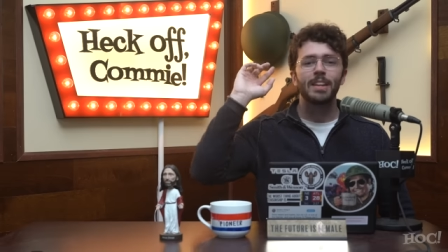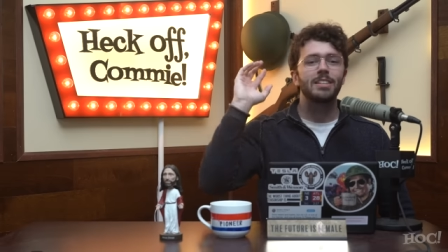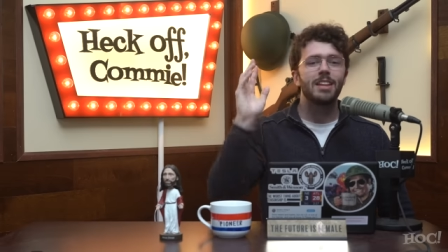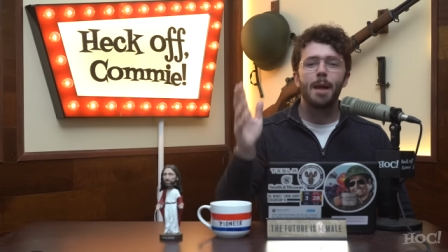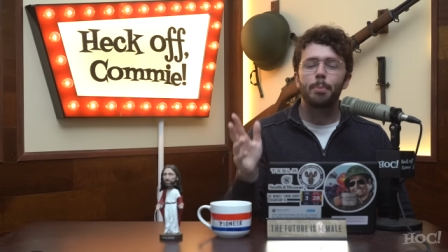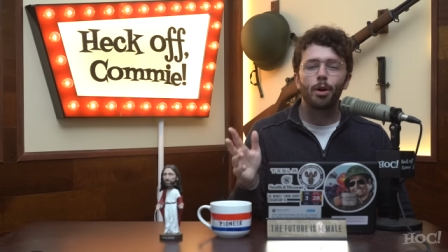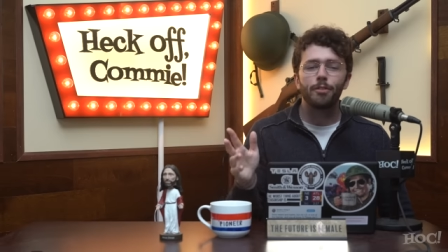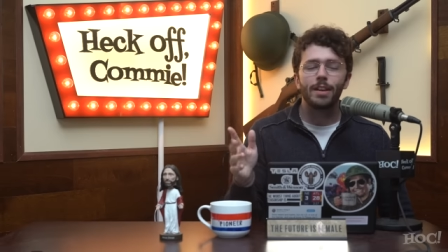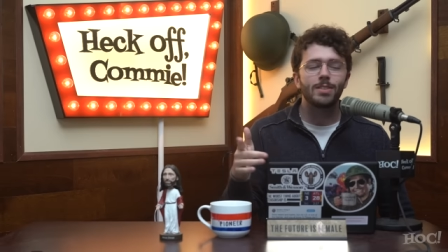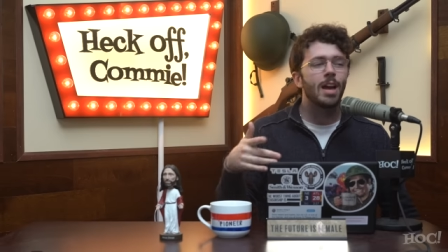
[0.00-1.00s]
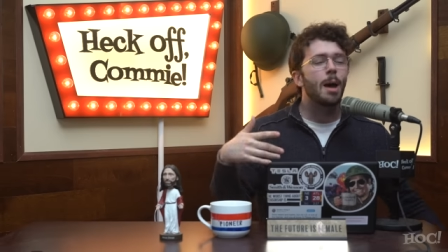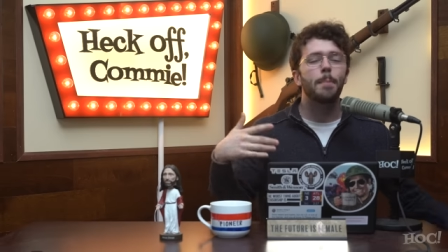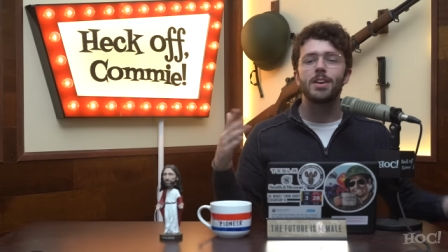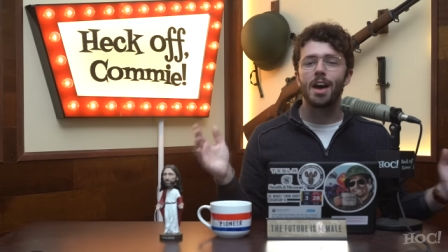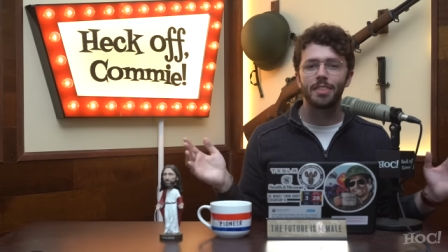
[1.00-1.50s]
It's not perfect,
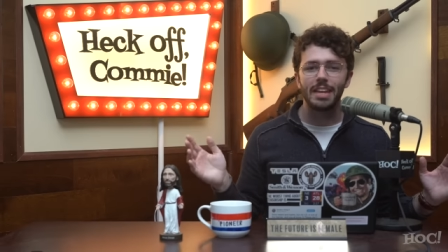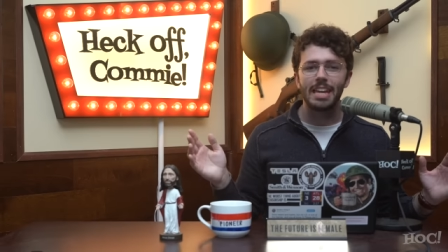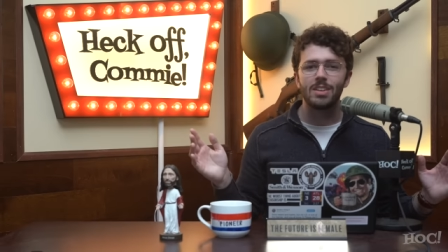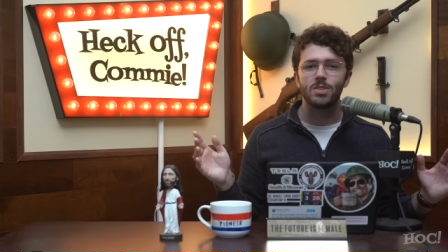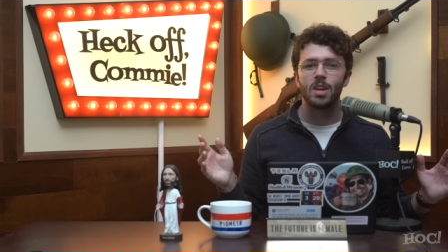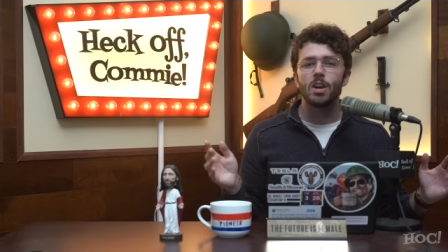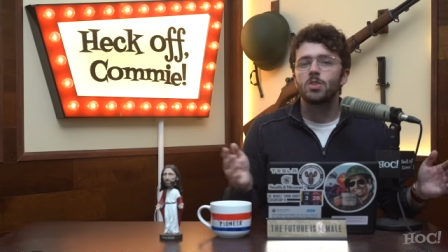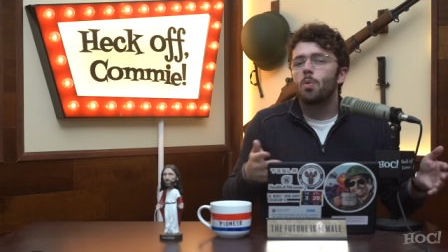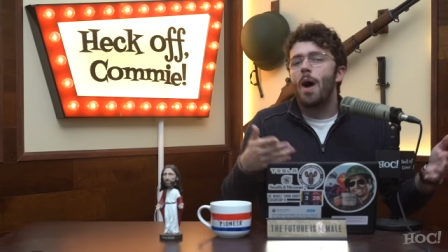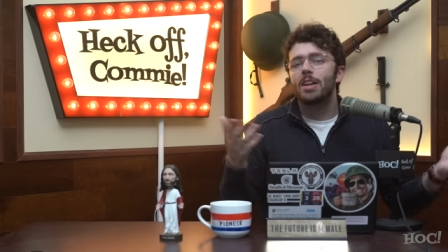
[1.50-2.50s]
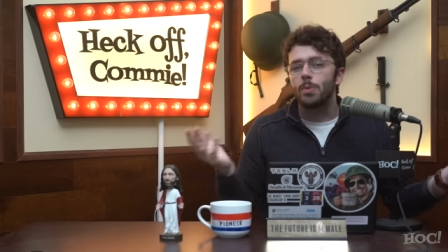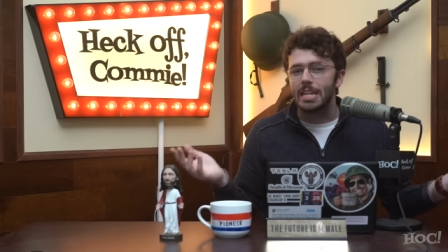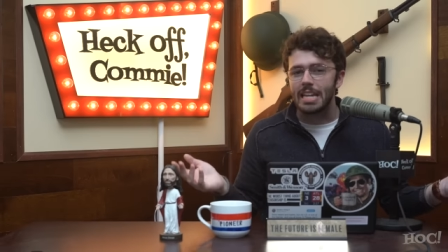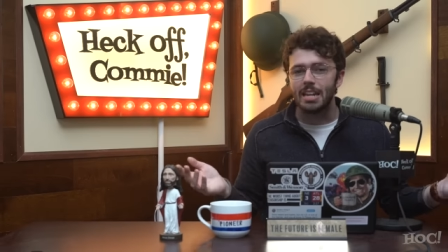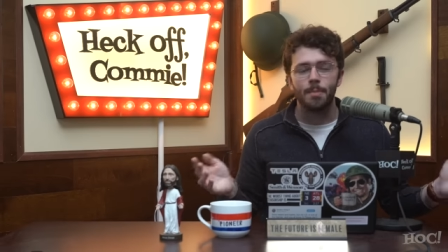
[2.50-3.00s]
but nothing is. So why do we
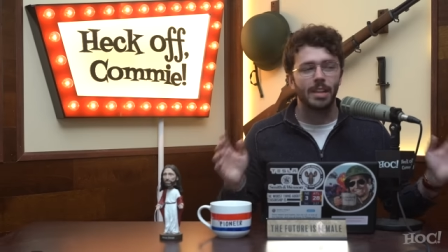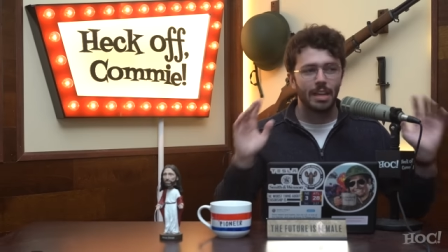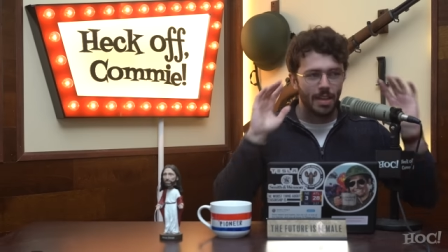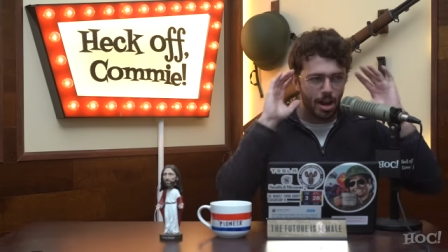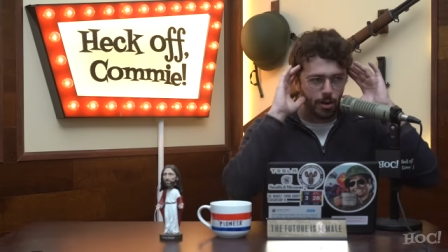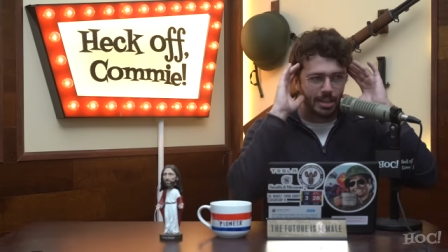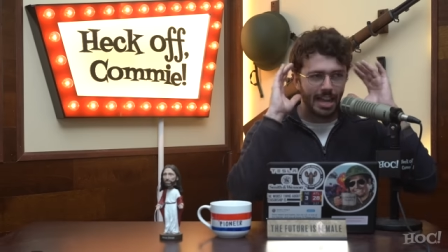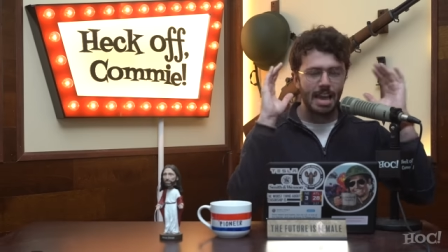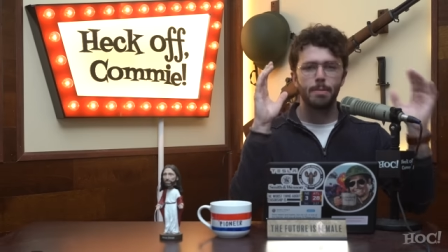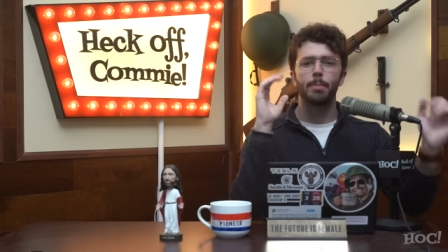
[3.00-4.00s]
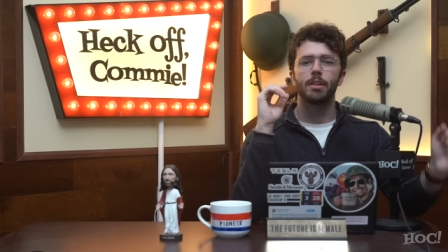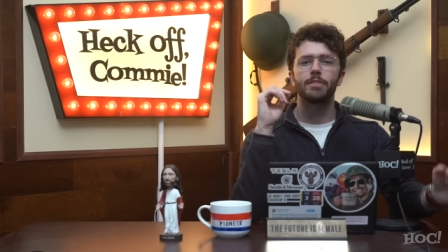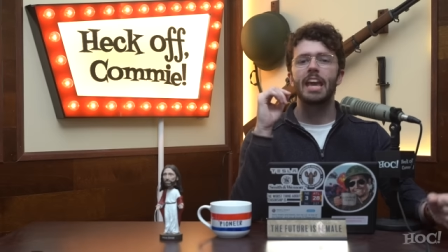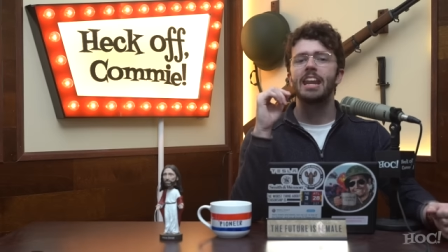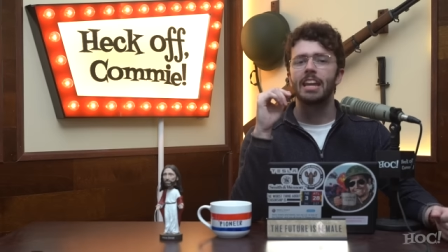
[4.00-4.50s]
need him? Like they are incapable
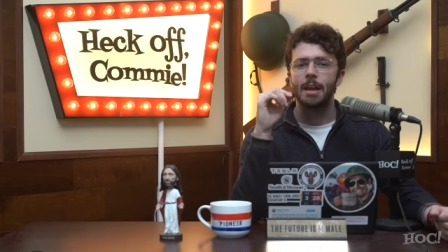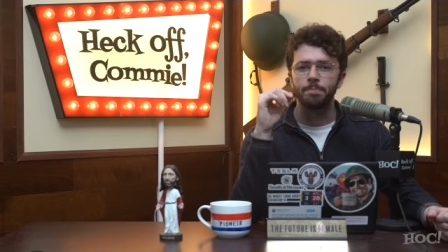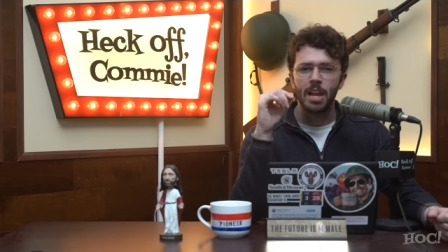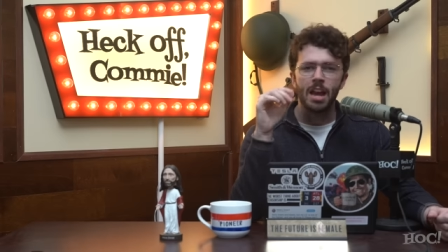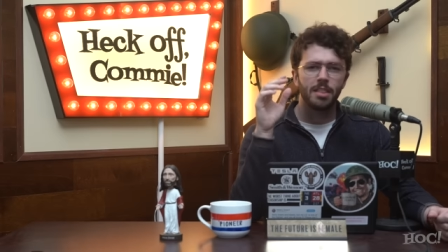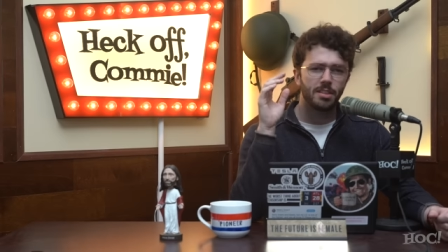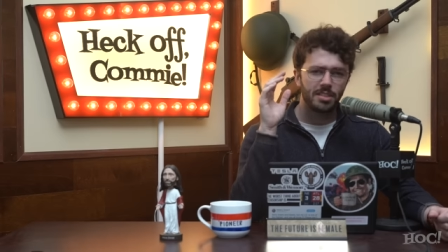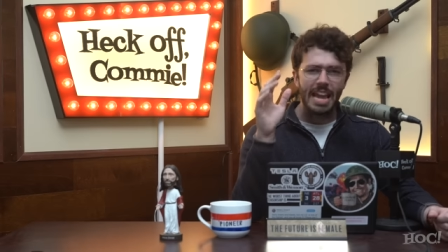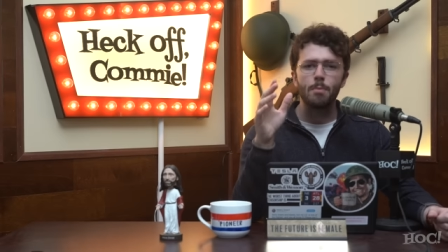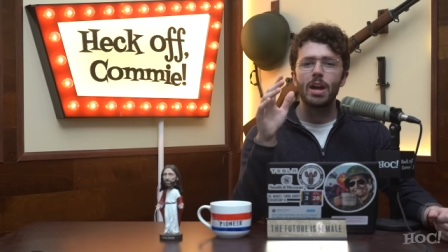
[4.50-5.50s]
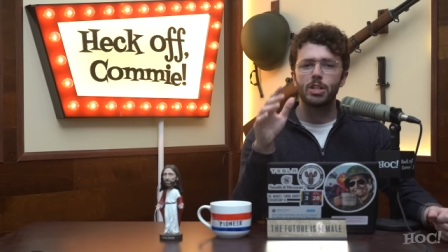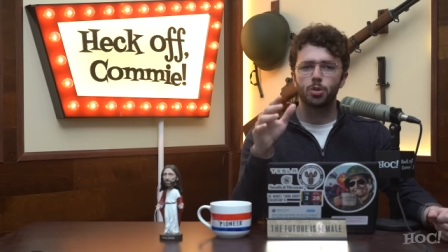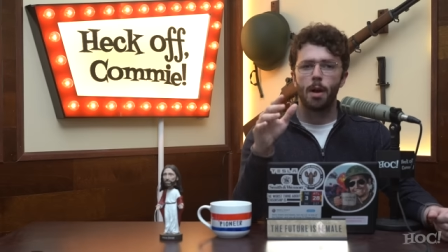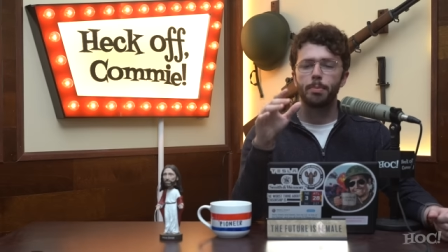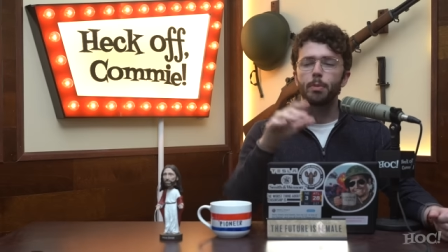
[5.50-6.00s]
of getting it. The same way
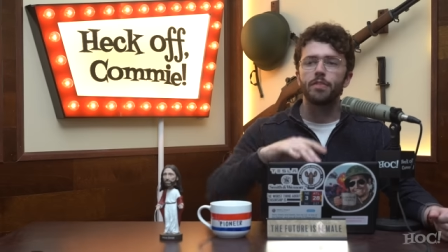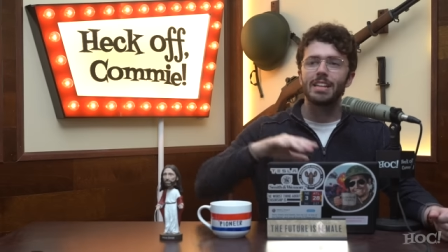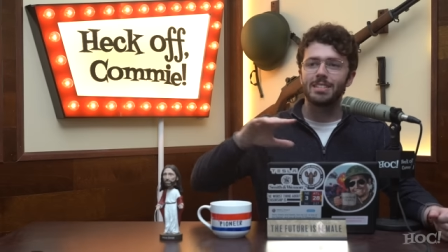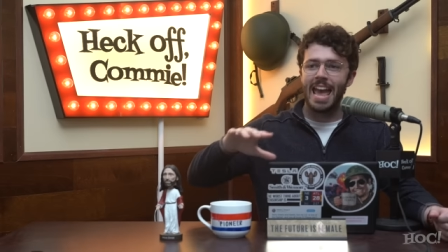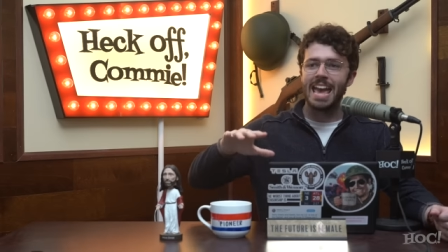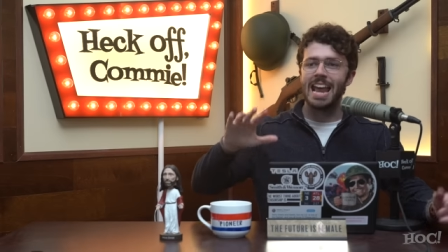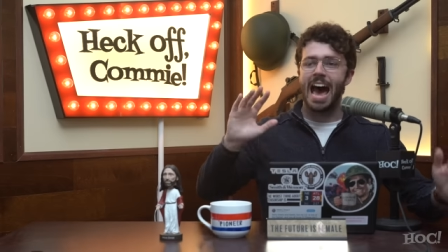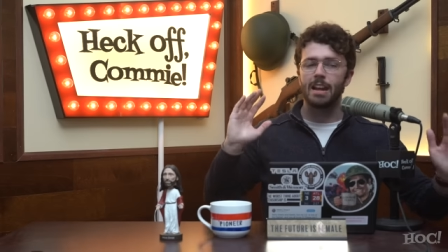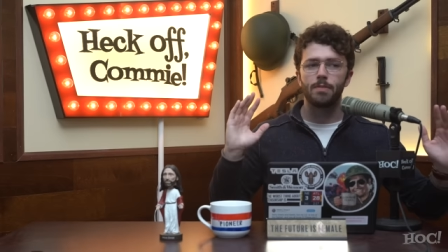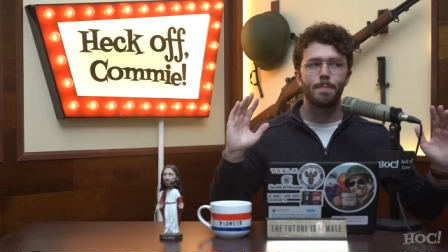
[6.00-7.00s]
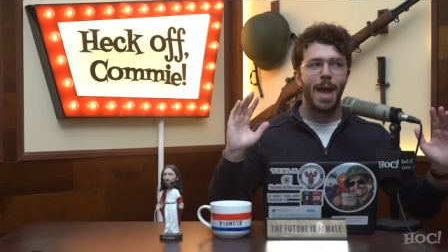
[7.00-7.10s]
Trump moving his head out of the